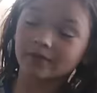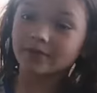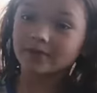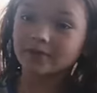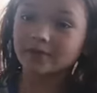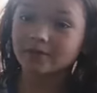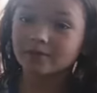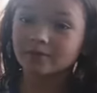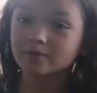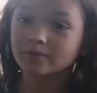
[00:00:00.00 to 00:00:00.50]
They're
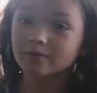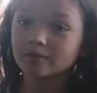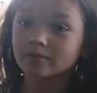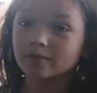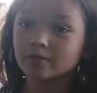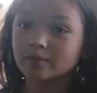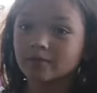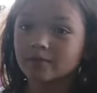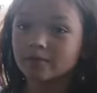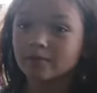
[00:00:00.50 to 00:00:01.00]
not supposed to go
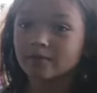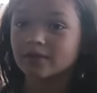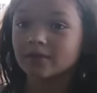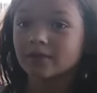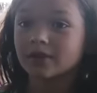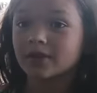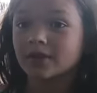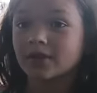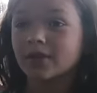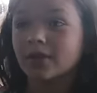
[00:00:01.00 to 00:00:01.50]
to the
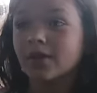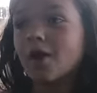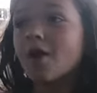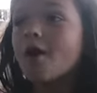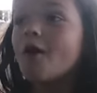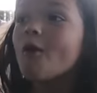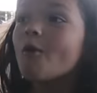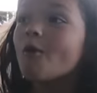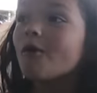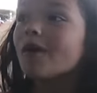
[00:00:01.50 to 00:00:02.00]
park.
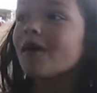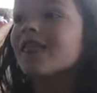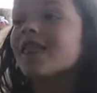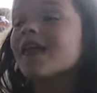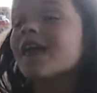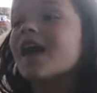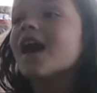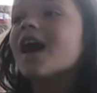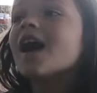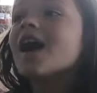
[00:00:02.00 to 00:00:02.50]
Oh, well.